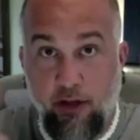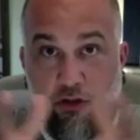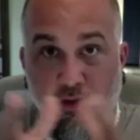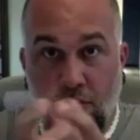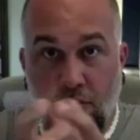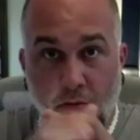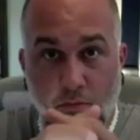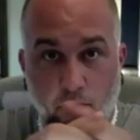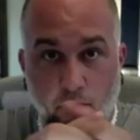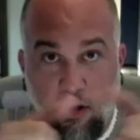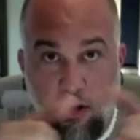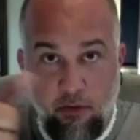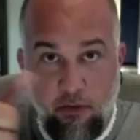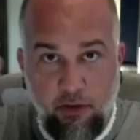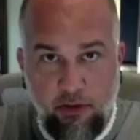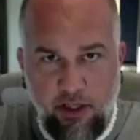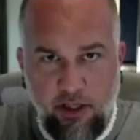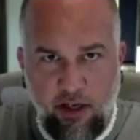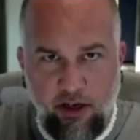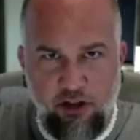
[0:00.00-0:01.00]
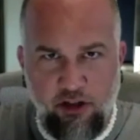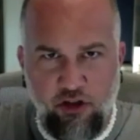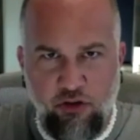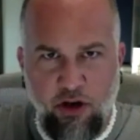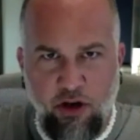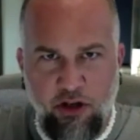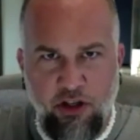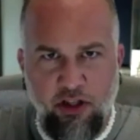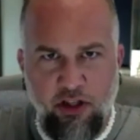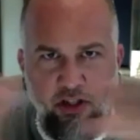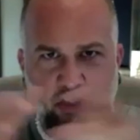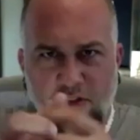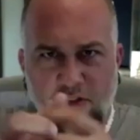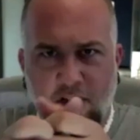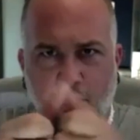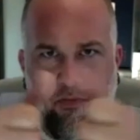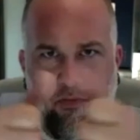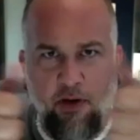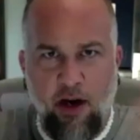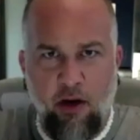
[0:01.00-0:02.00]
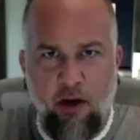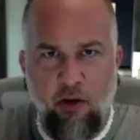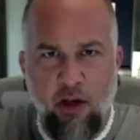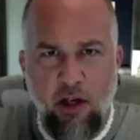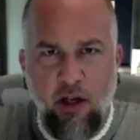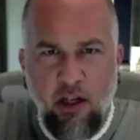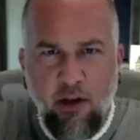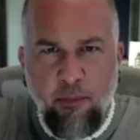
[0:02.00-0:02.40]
So Marvin's kind of stretching this stuff out